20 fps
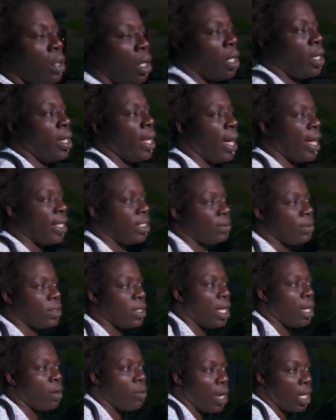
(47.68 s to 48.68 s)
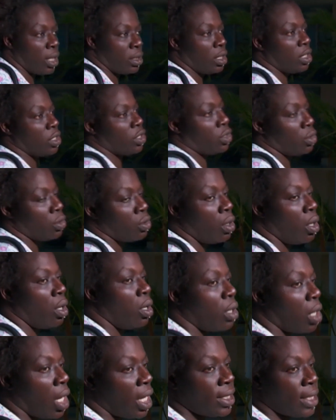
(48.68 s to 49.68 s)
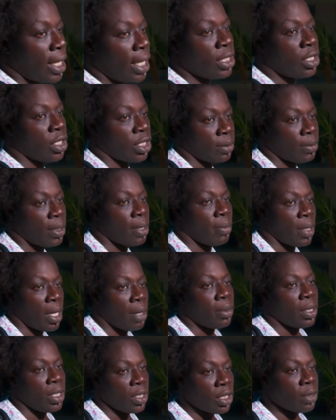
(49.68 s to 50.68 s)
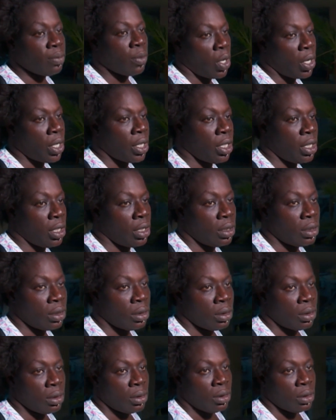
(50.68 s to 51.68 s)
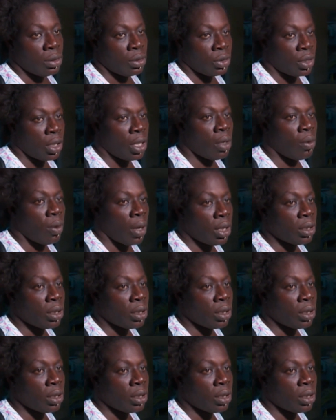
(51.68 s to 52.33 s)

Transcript: No, the hospital want us to go because I just met baby this morning, so they